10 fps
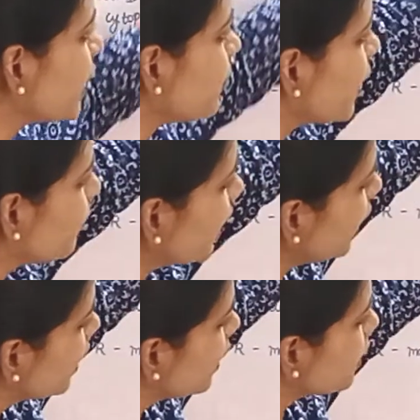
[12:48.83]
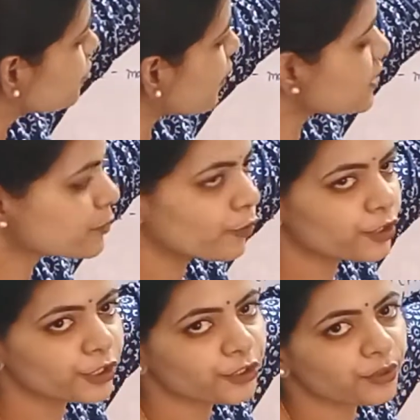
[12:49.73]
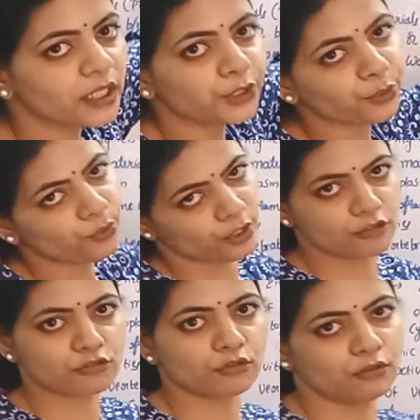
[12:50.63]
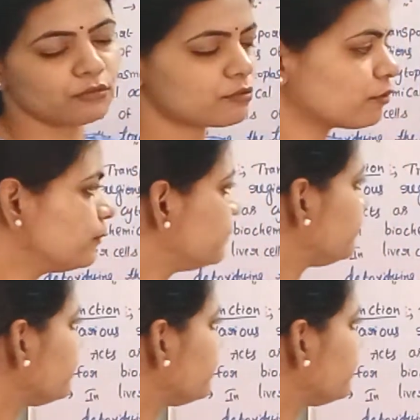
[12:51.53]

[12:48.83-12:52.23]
they may be transported to the nucleus also.